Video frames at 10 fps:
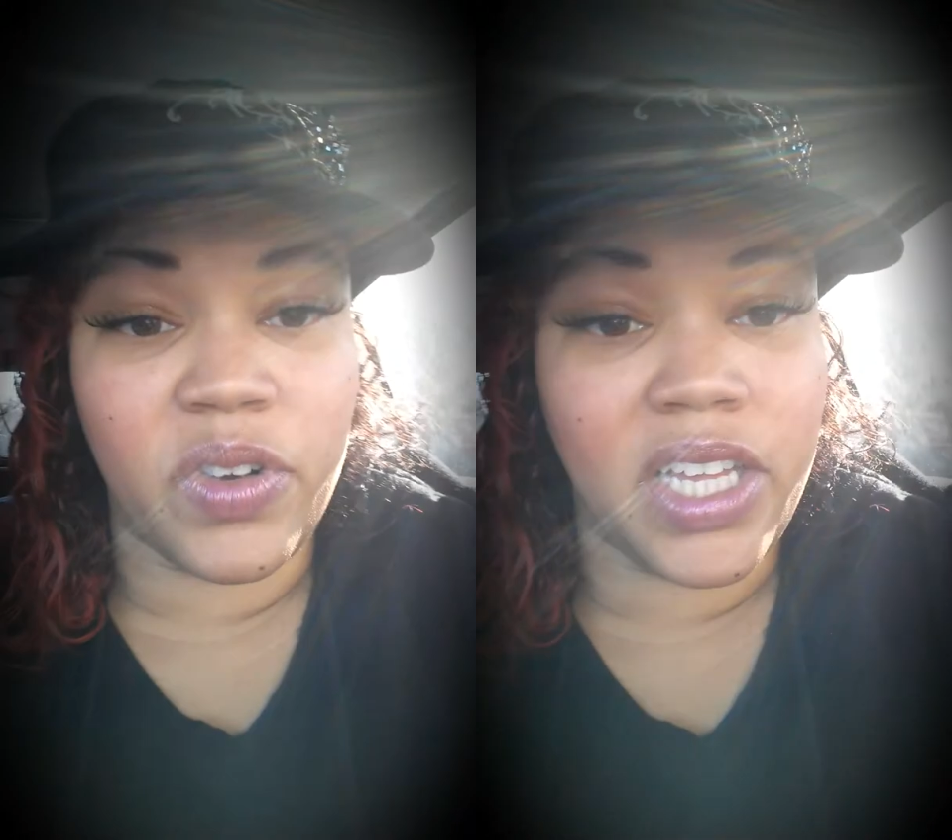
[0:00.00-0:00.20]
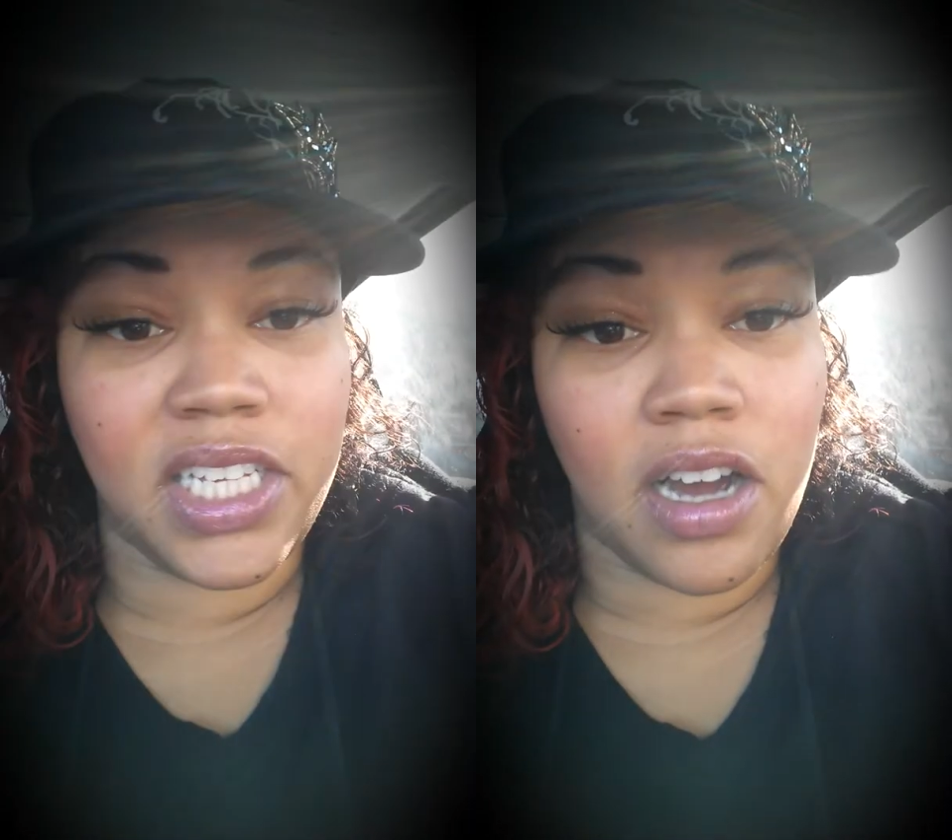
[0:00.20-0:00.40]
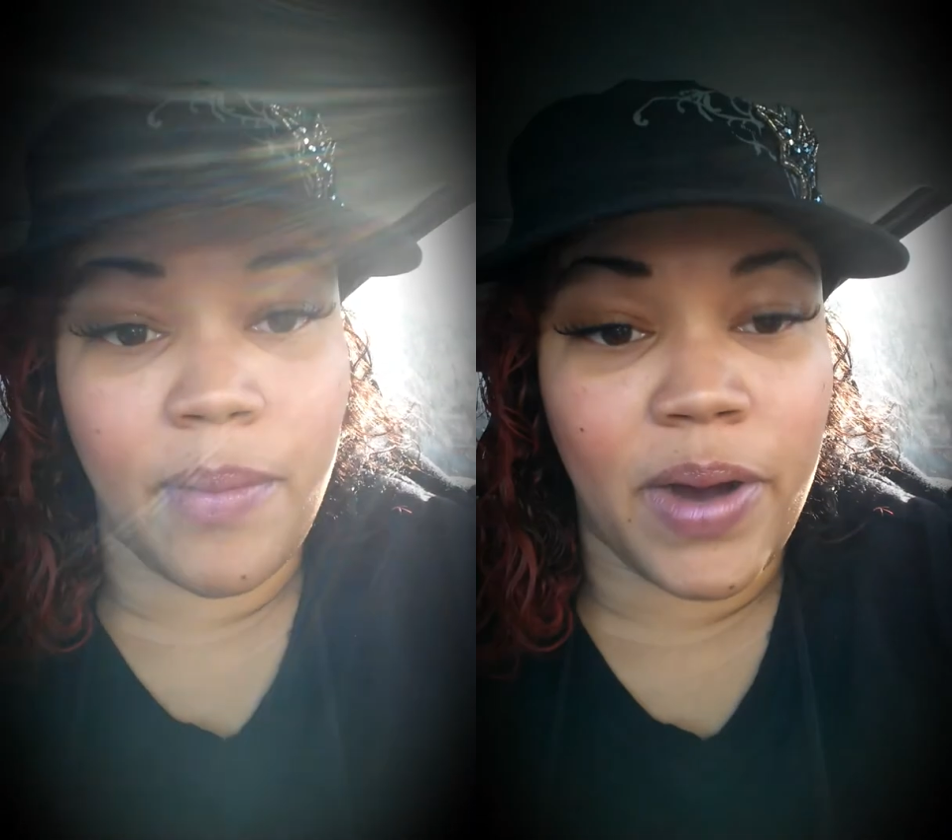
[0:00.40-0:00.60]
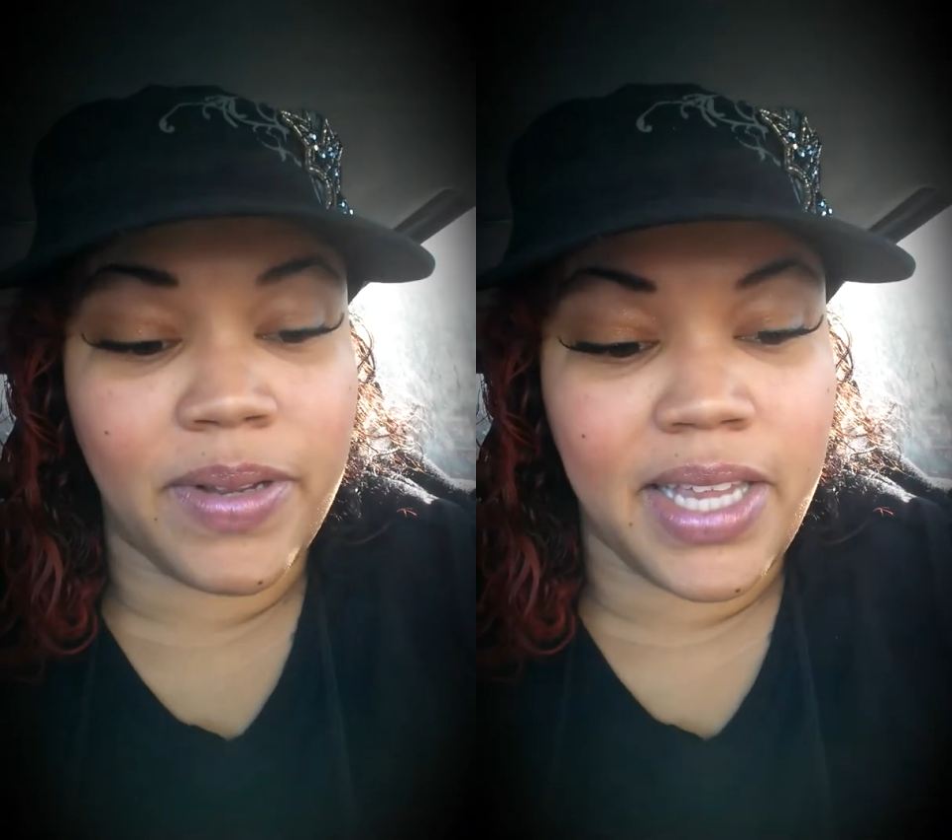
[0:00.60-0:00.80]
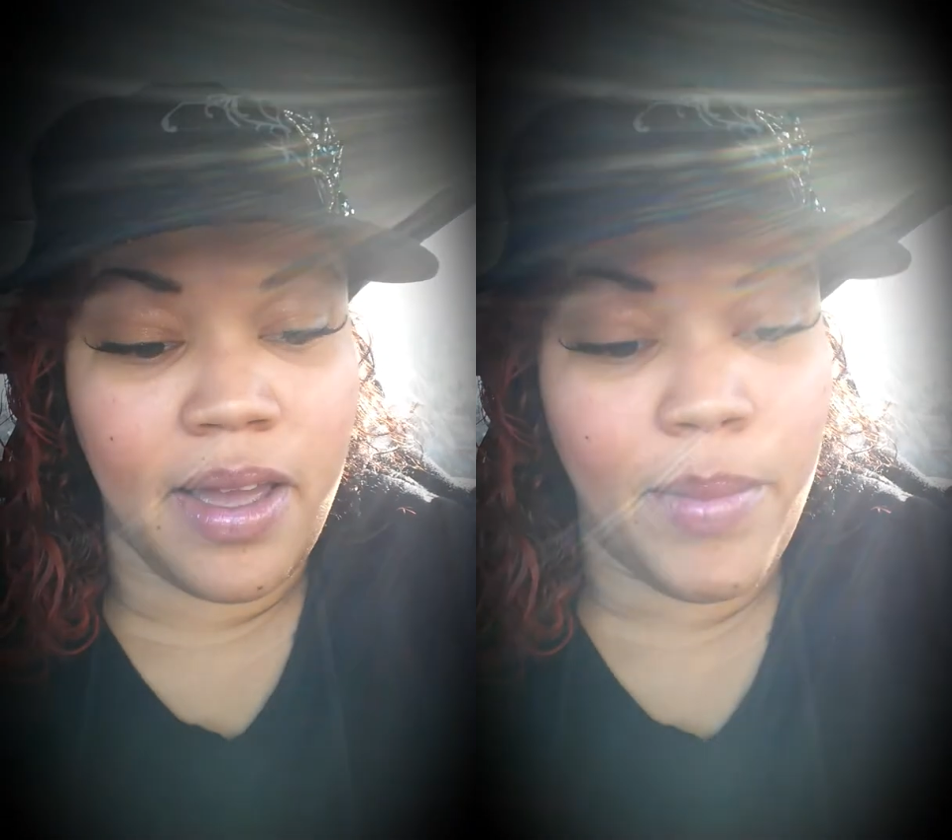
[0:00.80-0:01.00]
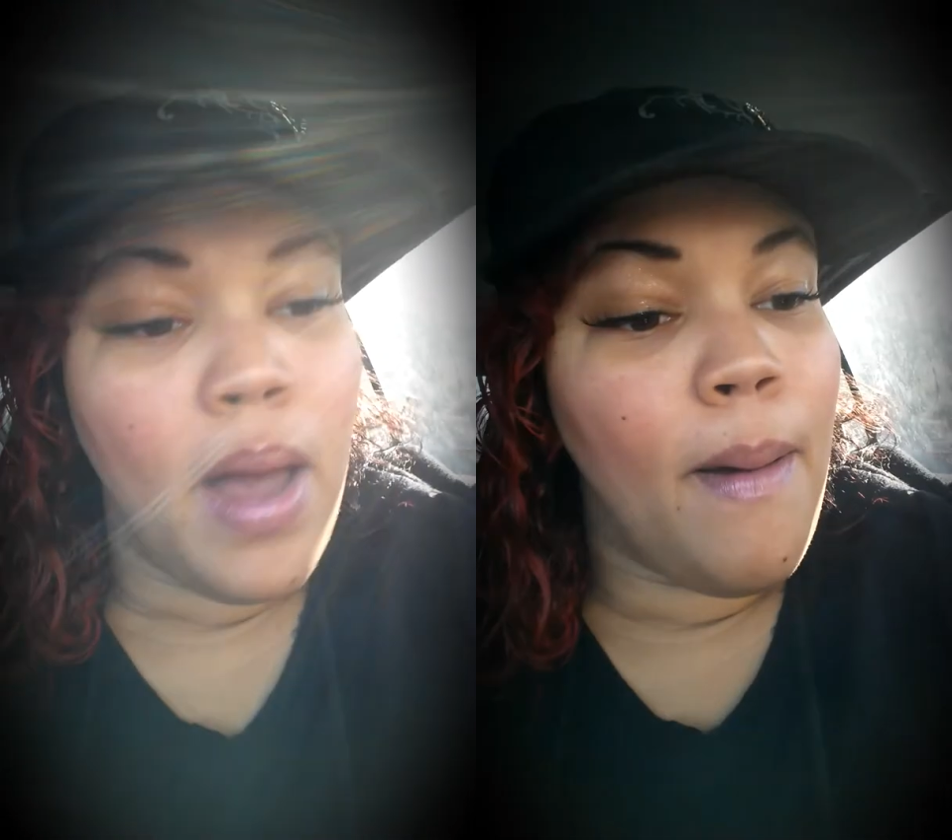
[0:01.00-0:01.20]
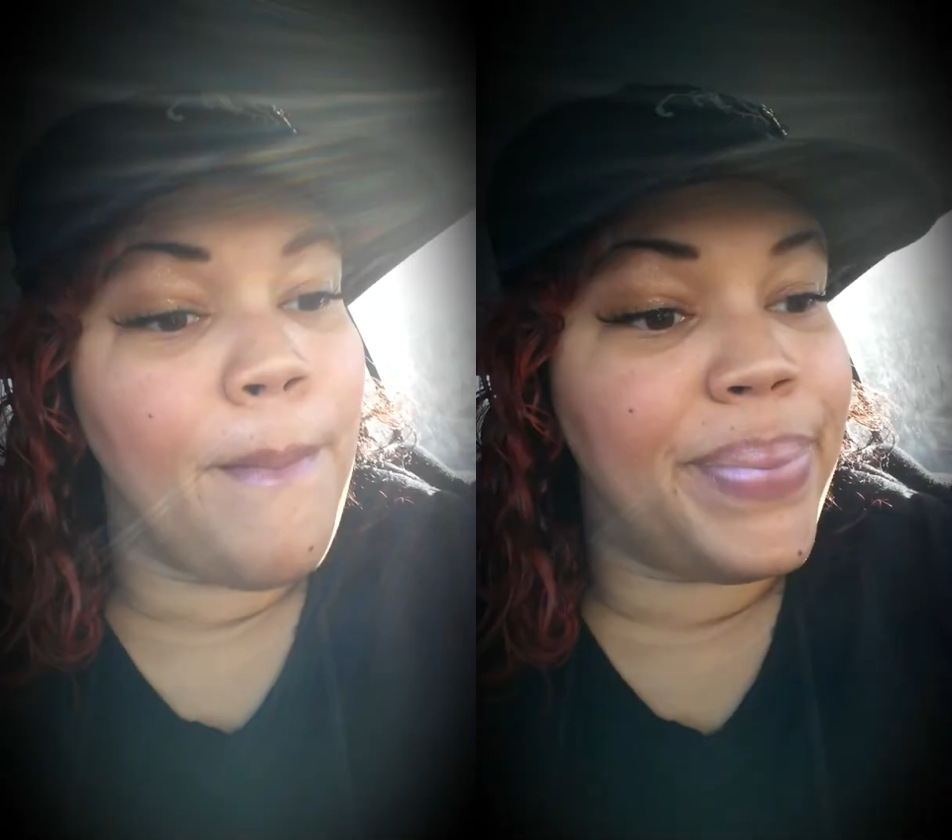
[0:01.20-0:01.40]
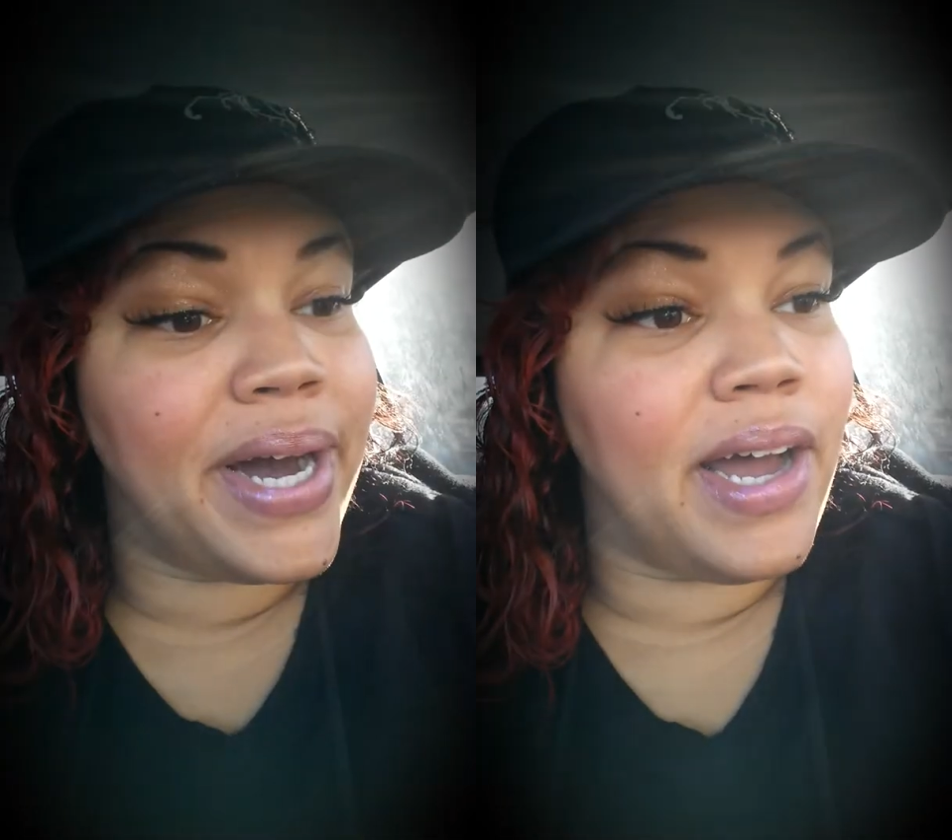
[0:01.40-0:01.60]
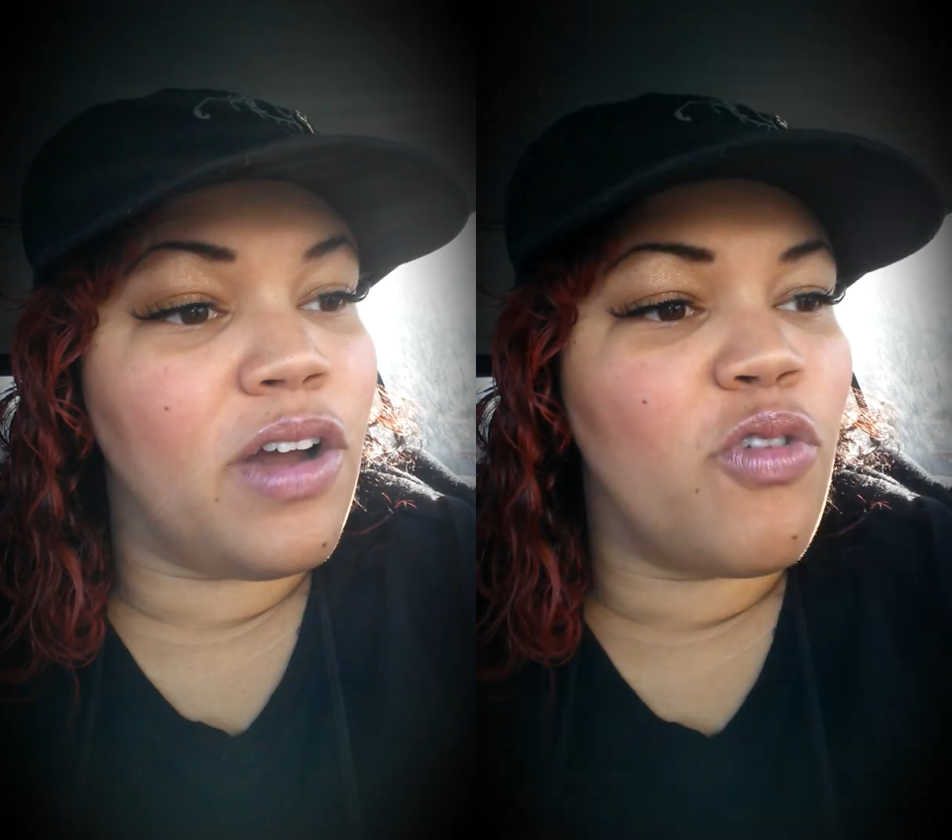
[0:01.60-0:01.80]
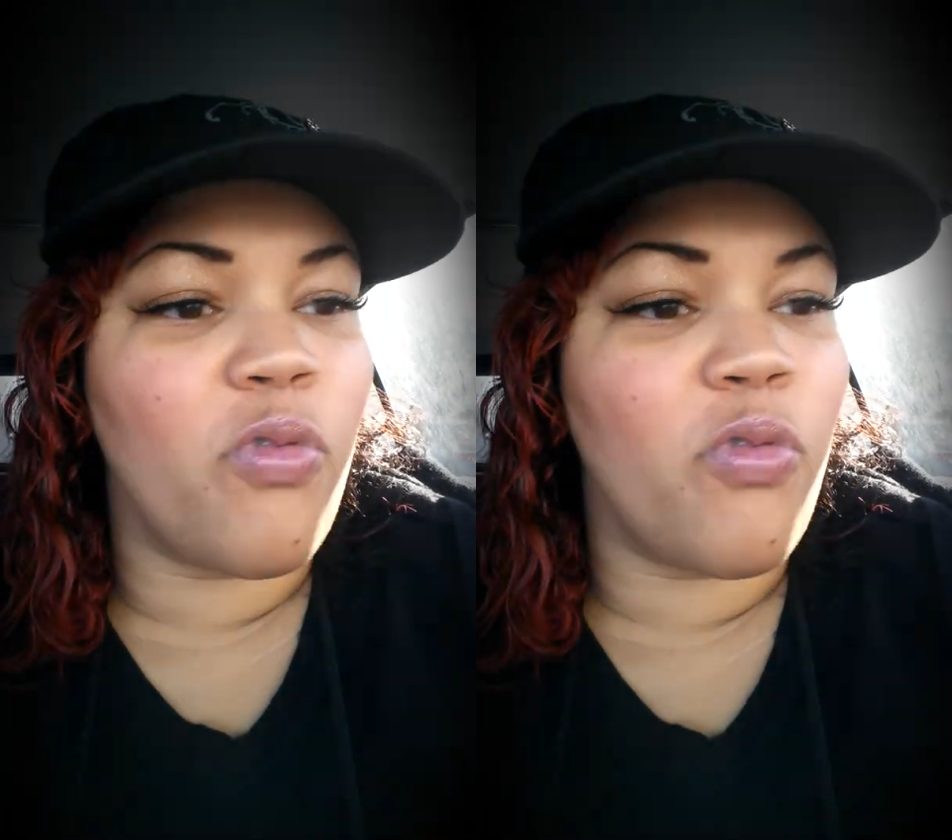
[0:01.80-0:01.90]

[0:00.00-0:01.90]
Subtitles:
really to talk about with them. But